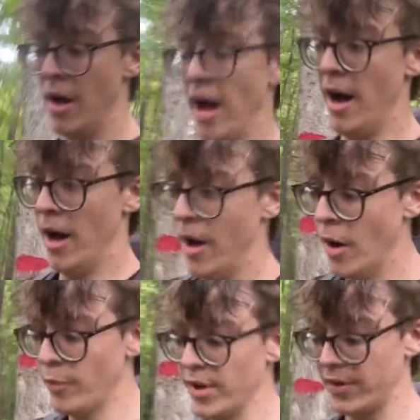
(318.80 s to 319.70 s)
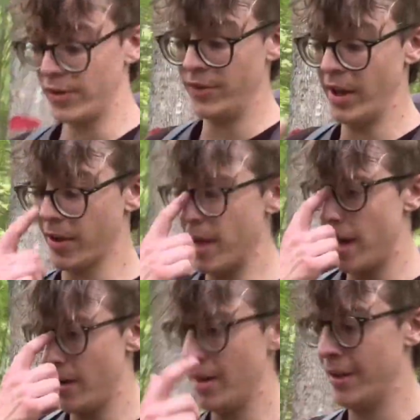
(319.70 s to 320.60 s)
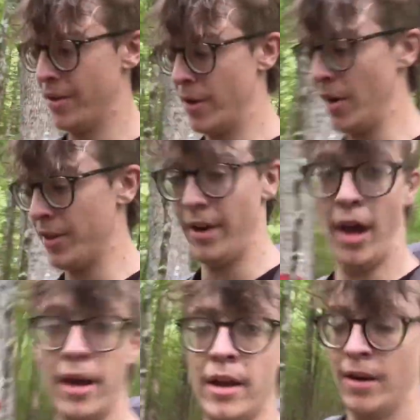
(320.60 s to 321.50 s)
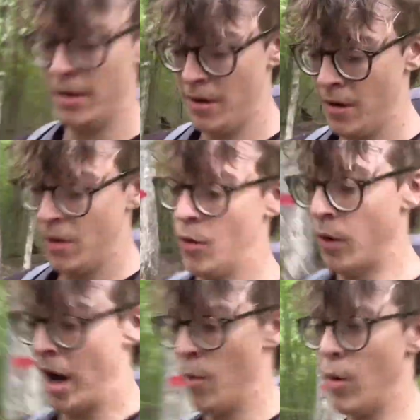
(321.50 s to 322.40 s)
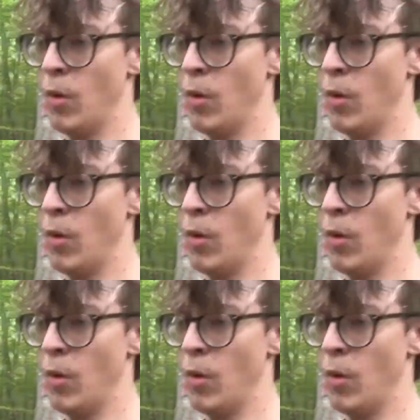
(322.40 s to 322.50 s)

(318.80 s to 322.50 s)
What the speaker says: Hopefully it doesn't stay like that throughout the night, or I will